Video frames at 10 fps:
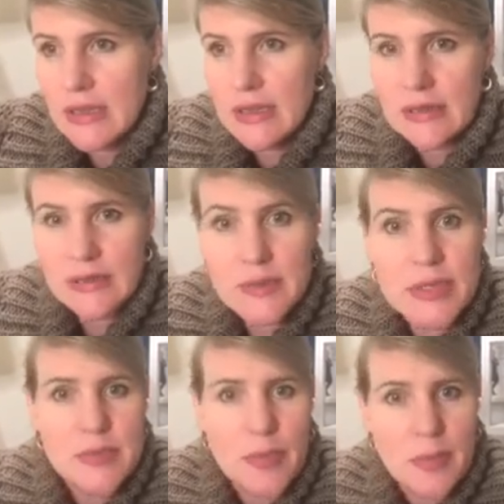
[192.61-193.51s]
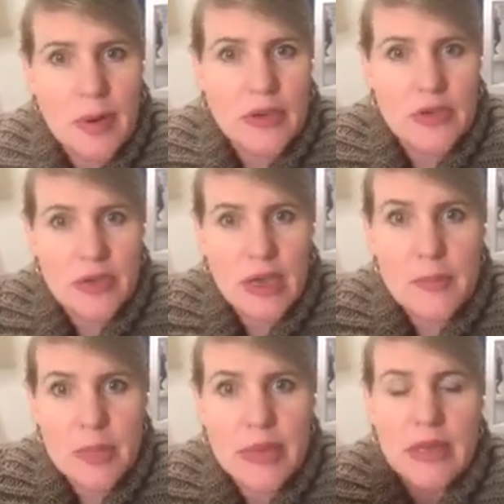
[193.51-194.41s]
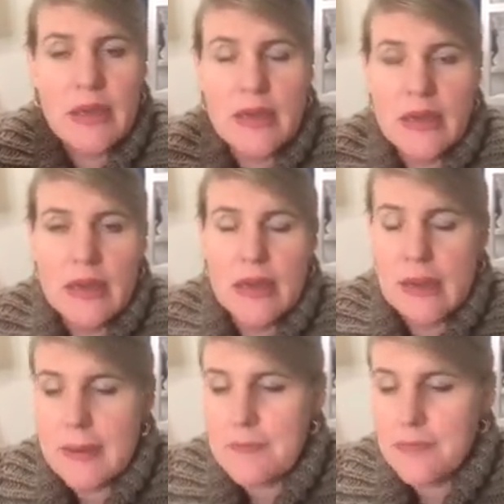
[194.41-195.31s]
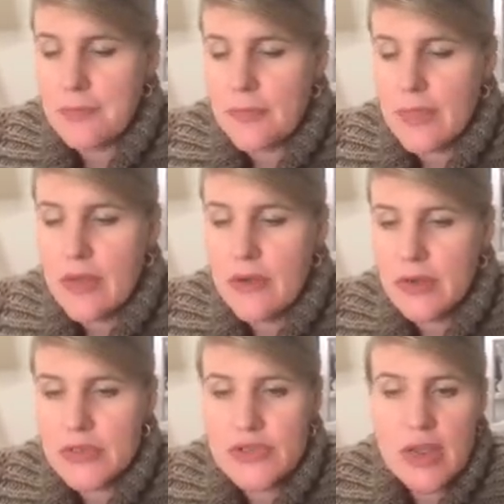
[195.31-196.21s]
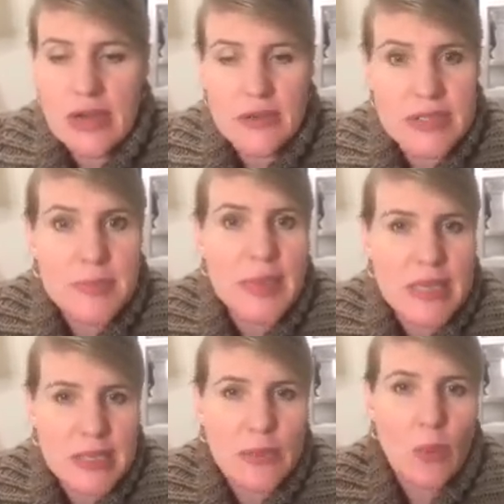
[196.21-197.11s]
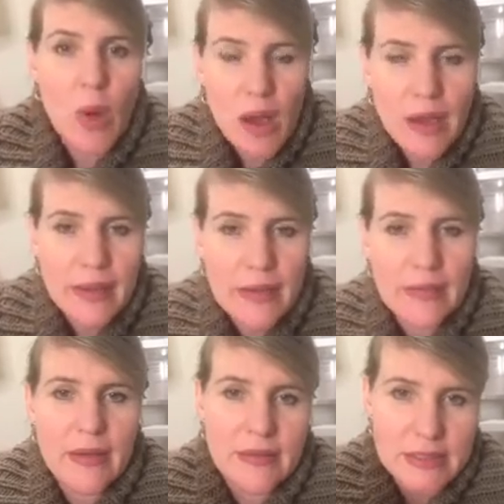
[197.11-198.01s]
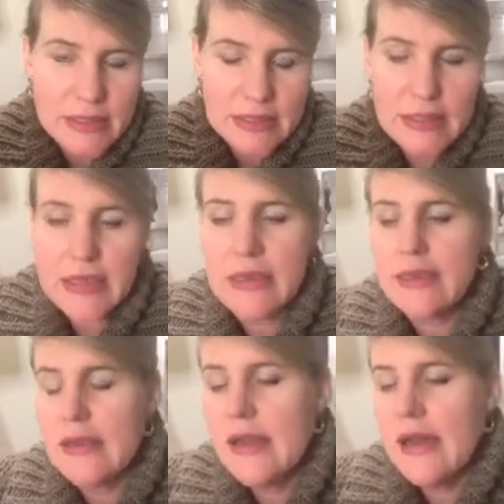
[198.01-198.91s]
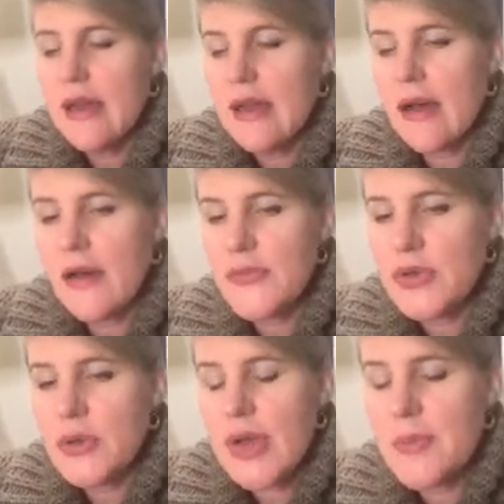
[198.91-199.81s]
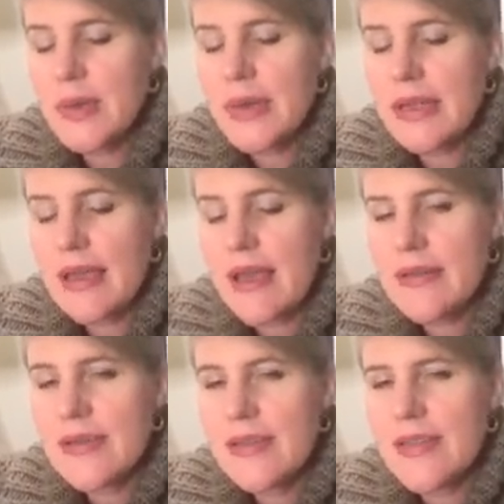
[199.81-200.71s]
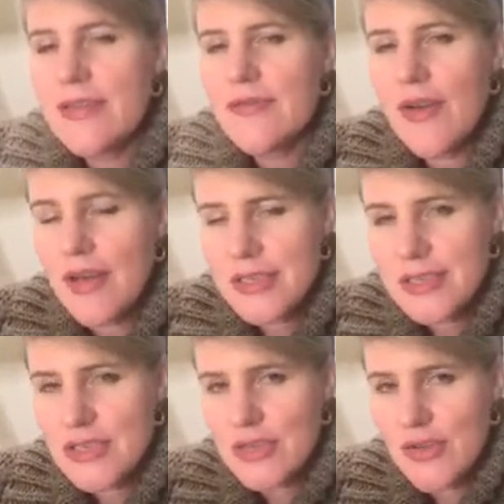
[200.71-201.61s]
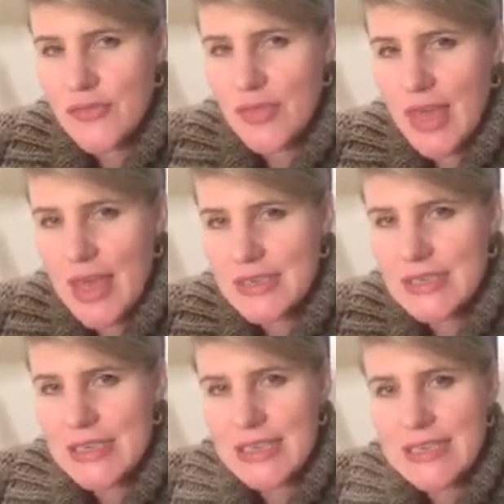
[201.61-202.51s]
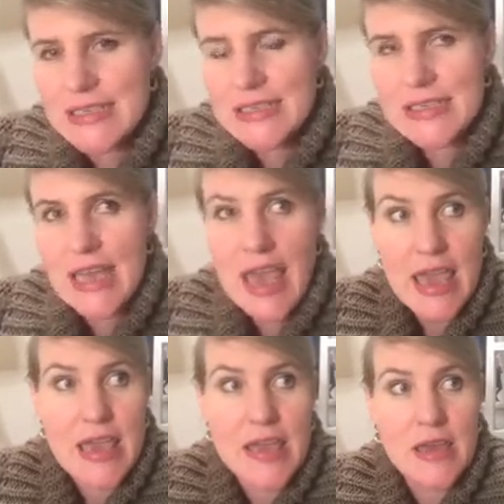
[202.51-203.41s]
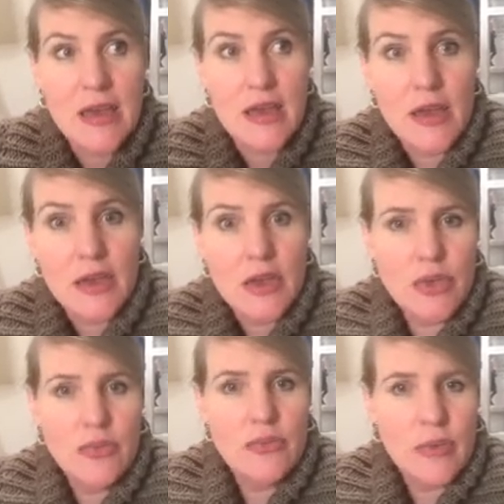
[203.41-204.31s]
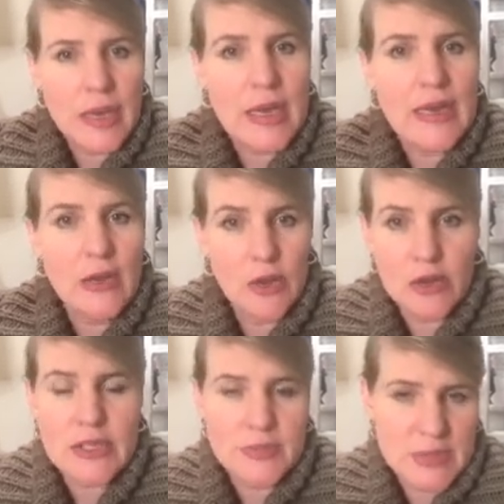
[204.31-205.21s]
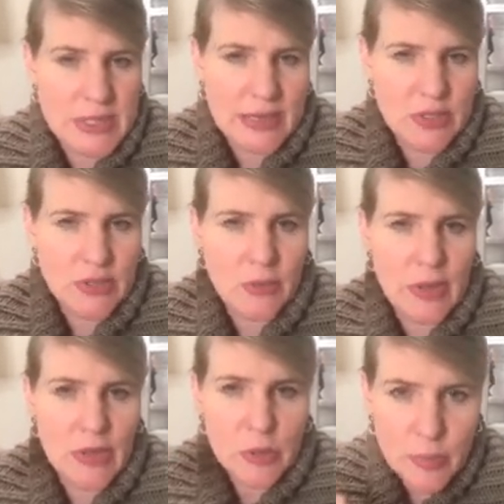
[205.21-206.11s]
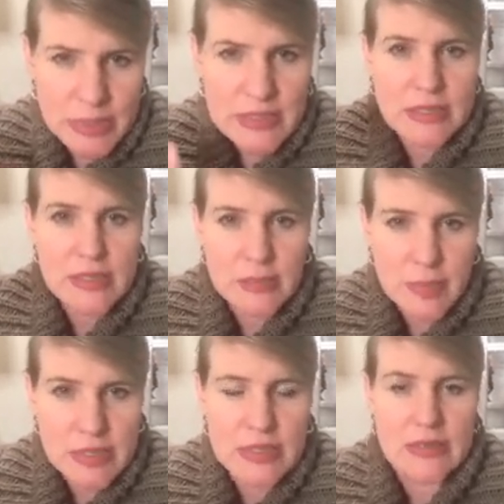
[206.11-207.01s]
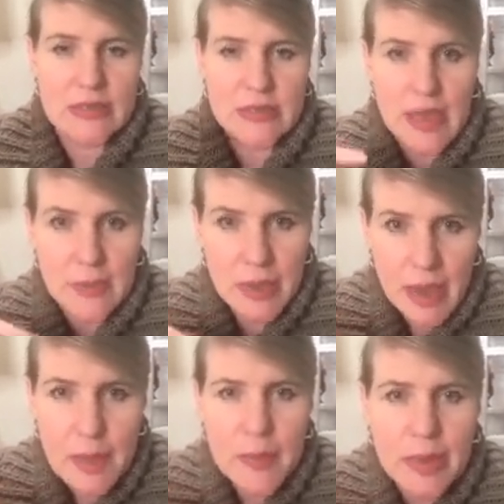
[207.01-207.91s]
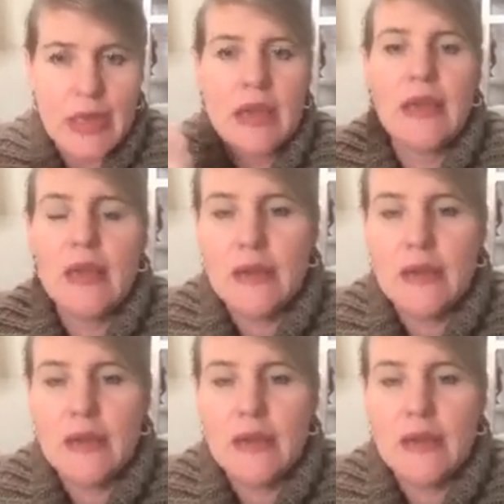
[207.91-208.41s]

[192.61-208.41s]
limited proprietary company, here in Australia it's Pty Ltd after your company, and the advantage of that is you really look substantial when you're business to business. I'm a company